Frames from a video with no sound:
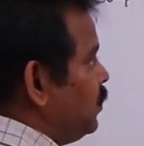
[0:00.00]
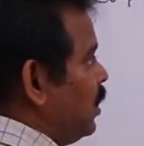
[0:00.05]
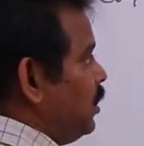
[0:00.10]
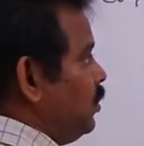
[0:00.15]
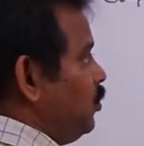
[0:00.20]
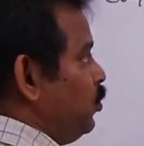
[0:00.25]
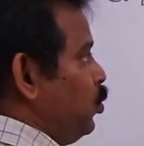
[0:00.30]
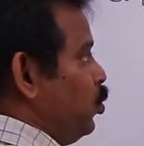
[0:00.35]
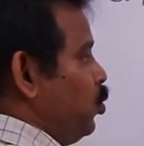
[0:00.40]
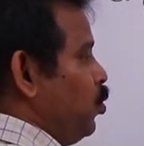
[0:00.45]

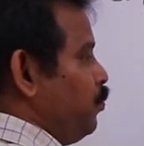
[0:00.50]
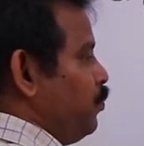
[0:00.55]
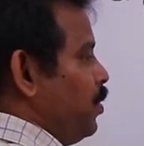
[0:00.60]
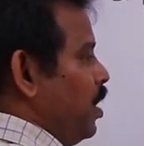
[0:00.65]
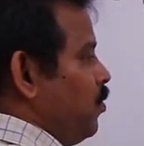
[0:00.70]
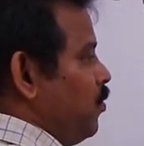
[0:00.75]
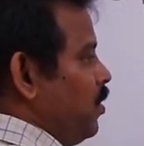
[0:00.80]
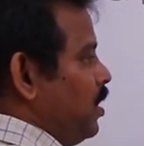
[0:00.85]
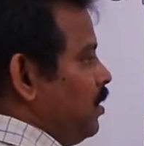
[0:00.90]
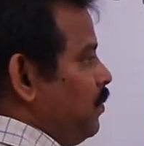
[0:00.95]
the true
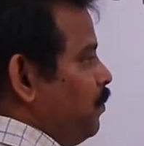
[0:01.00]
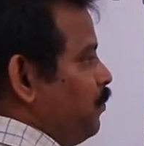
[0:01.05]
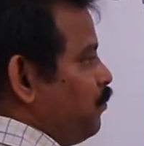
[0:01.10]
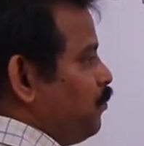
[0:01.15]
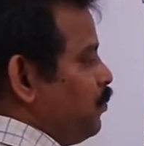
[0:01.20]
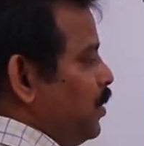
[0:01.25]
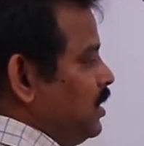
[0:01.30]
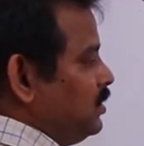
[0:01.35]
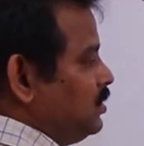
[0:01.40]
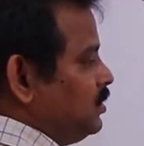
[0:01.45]

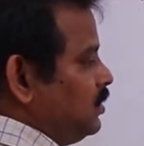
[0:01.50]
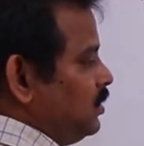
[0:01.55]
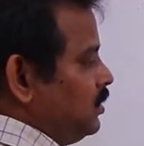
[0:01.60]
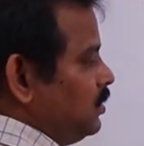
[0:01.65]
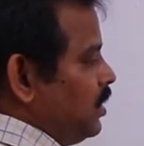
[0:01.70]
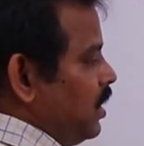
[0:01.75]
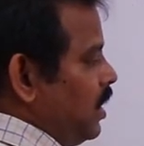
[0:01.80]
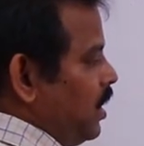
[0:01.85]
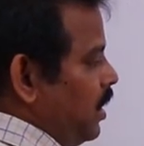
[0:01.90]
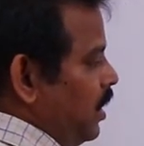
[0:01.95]
power plus
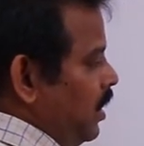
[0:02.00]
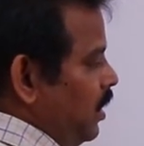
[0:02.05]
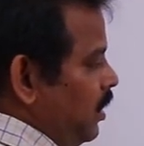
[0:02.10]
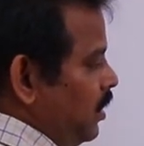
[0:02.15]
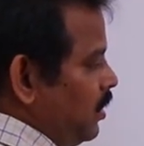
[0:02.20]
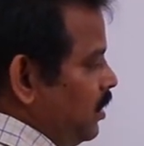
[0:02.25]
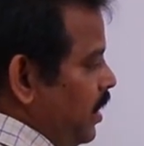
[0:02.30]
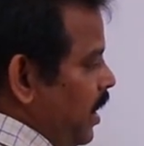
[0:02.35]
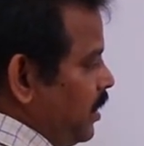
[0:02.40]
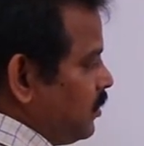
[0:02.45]
the
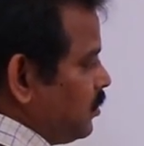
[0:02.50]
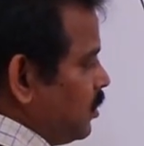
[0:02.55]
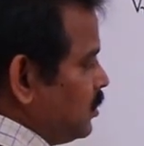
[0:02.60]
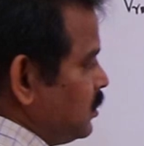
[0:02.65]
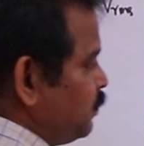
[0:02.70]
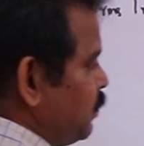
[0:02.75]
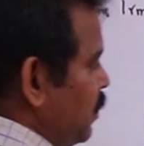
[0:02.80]
reactance